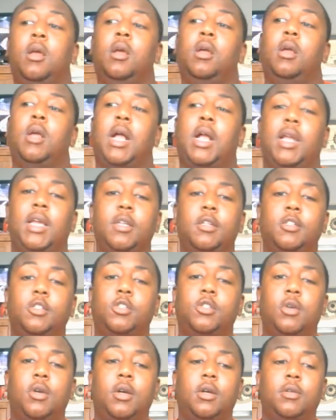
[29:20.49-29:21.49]
I get in the
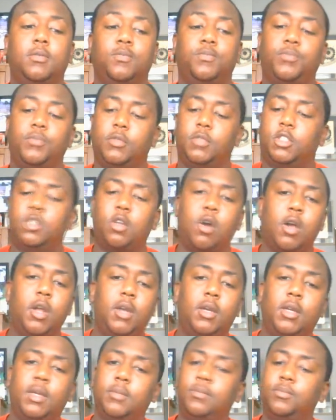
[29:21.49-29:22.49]
truck, start it up.